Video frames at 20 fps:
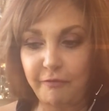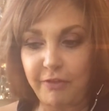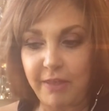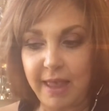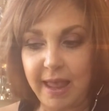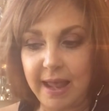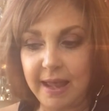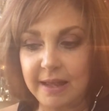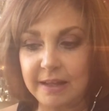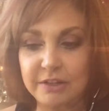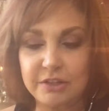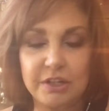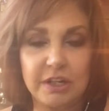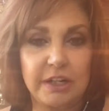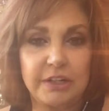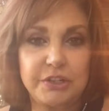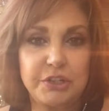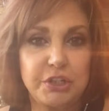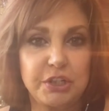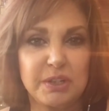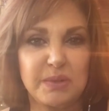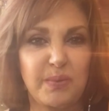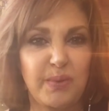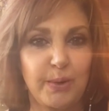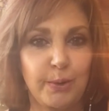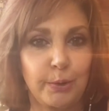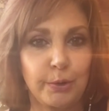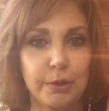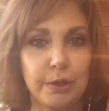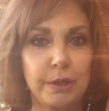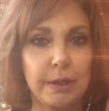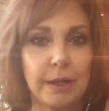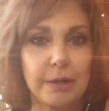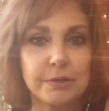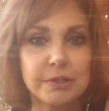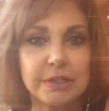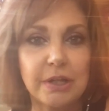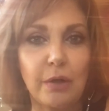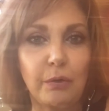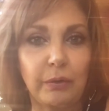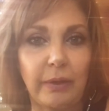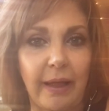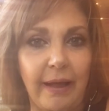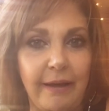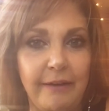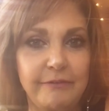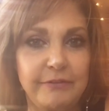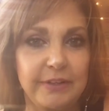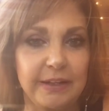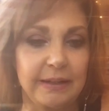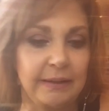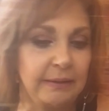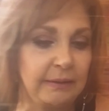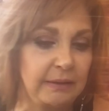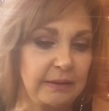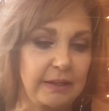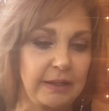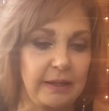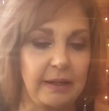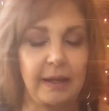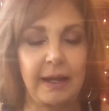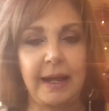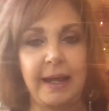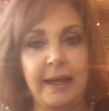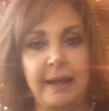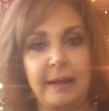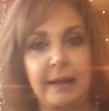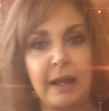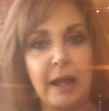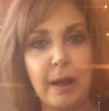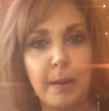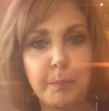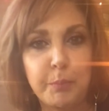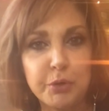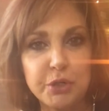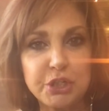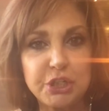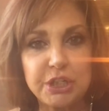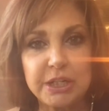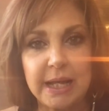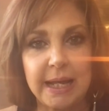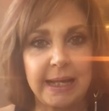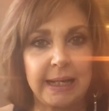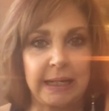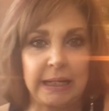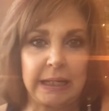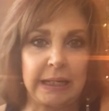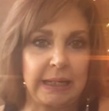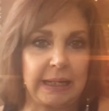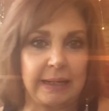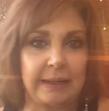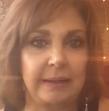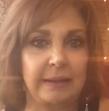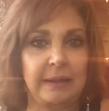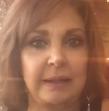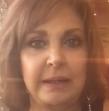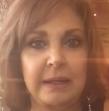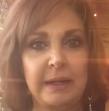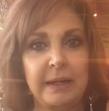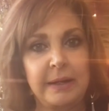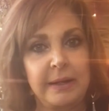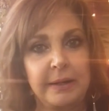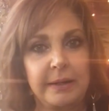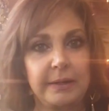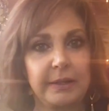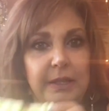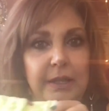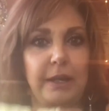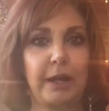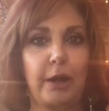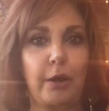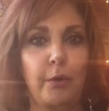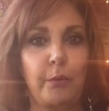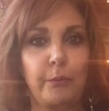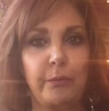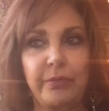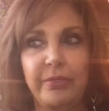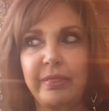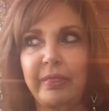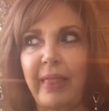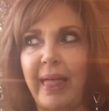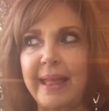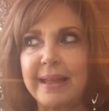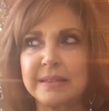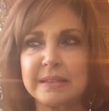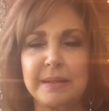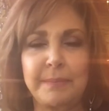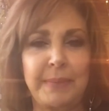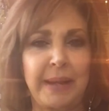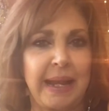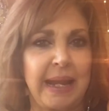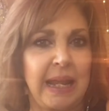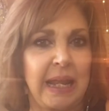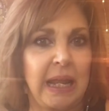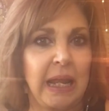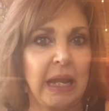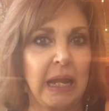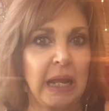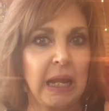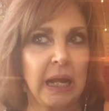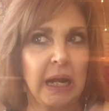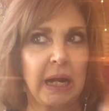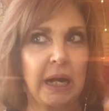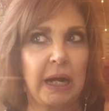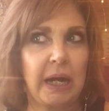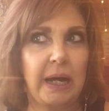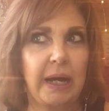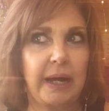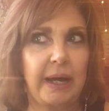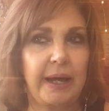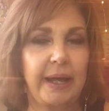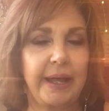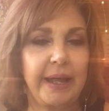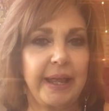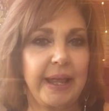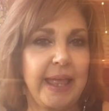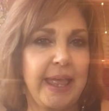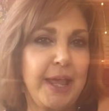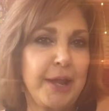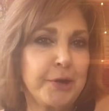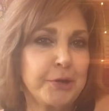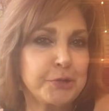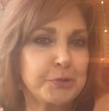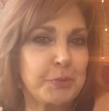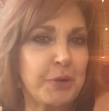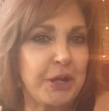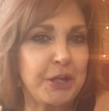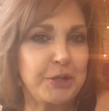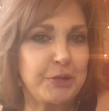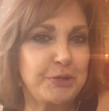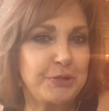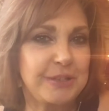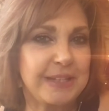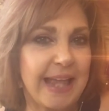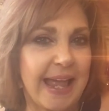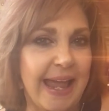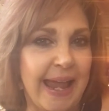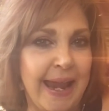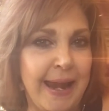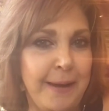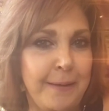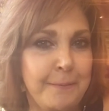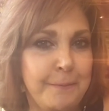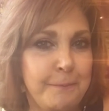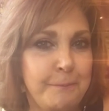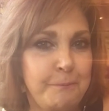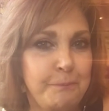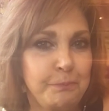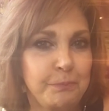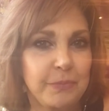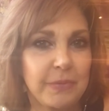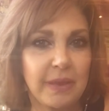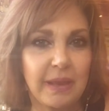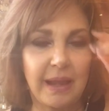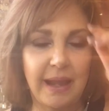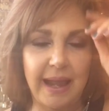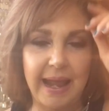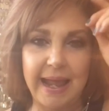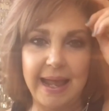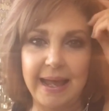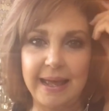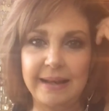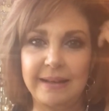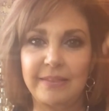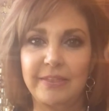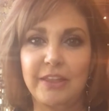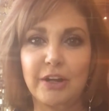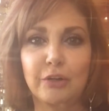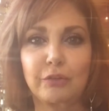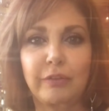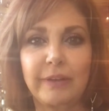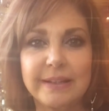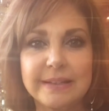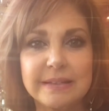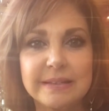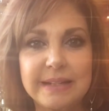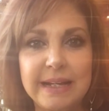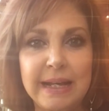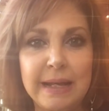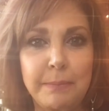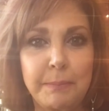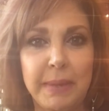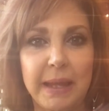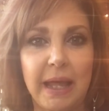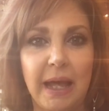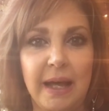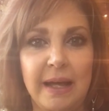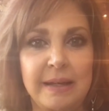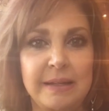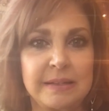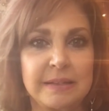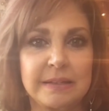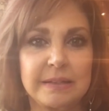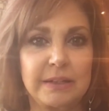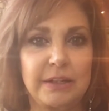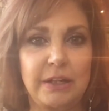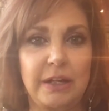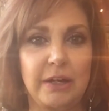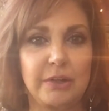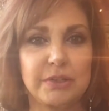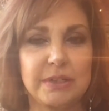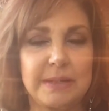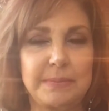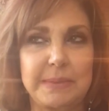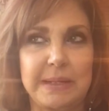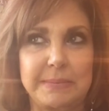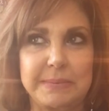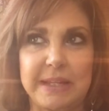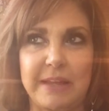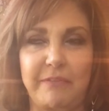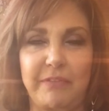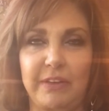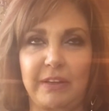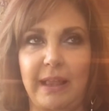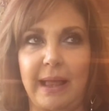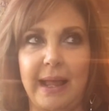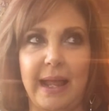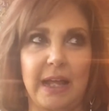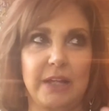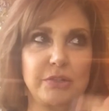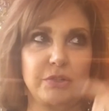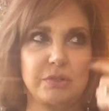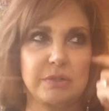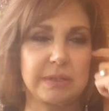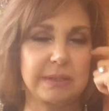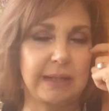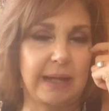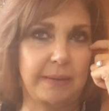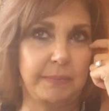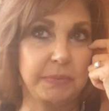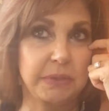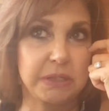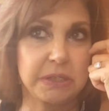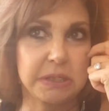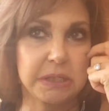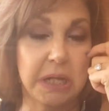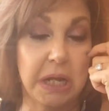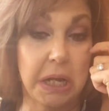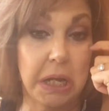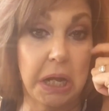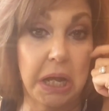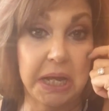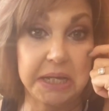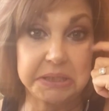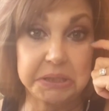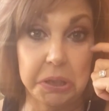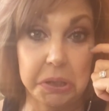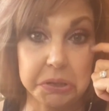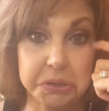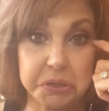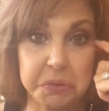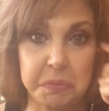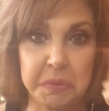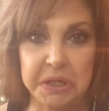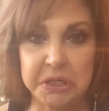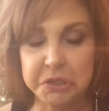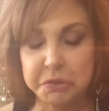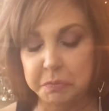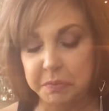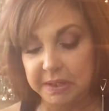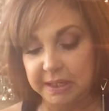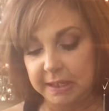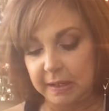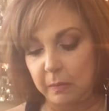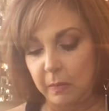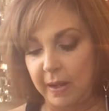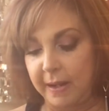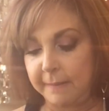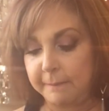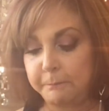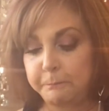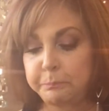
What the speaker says: and just feel, you know, so loved and appreciated, and, you know, like somebody hears what you say and they're listening, because, you know, sometimes I feel like I talk too much. But anyway,